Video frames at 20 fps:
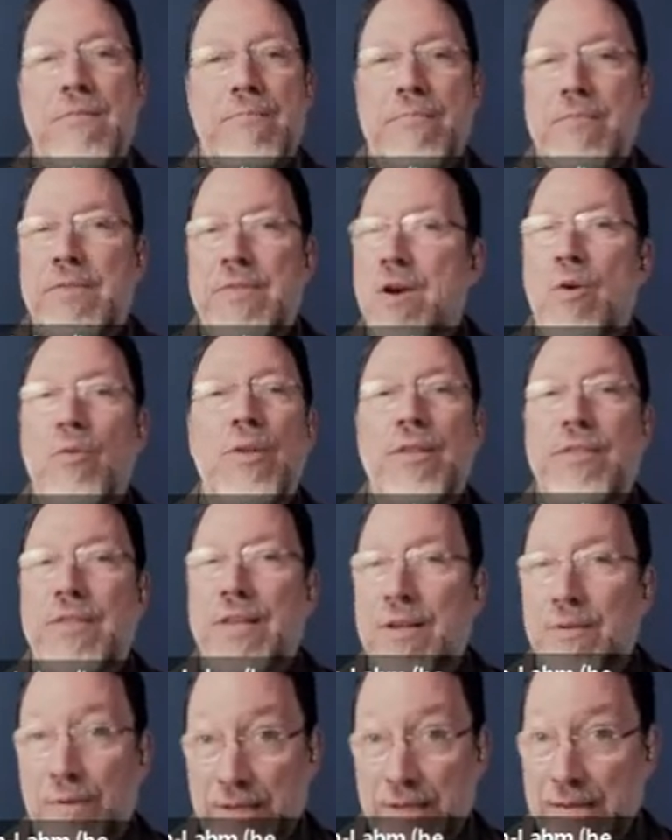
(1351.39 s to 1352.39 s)
The only
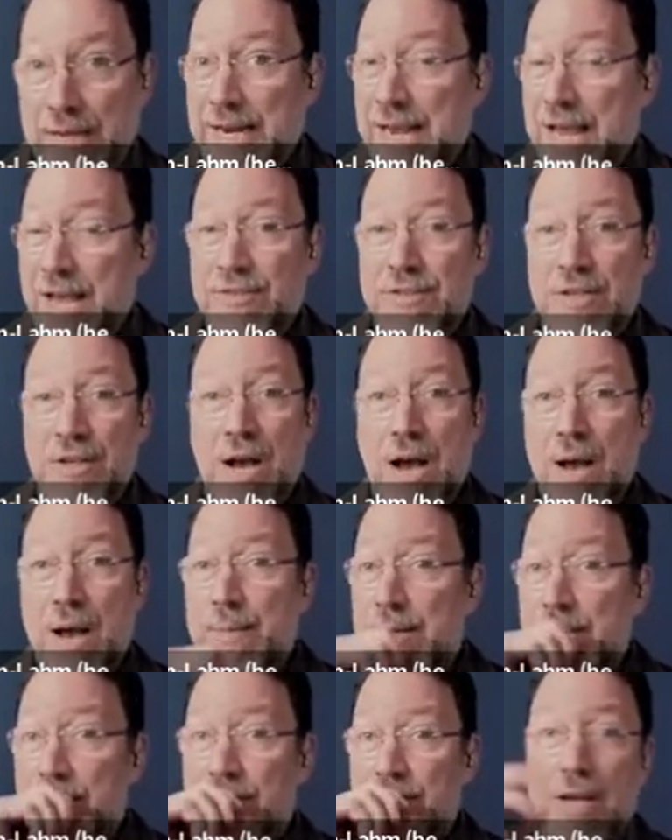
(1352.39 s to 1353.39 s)
thing really it has in
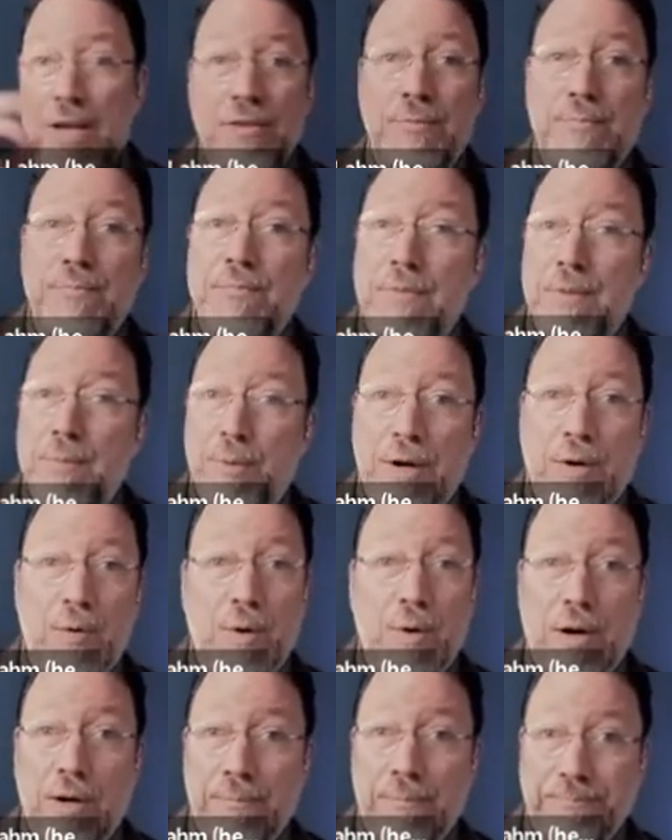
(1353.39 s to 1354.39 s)
common is the
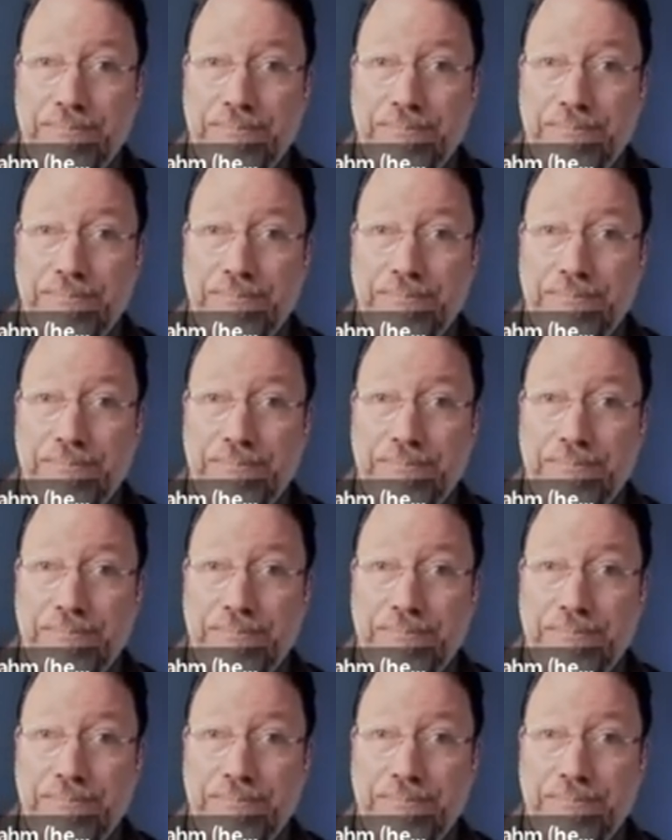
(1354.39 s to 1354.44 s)
brickwork.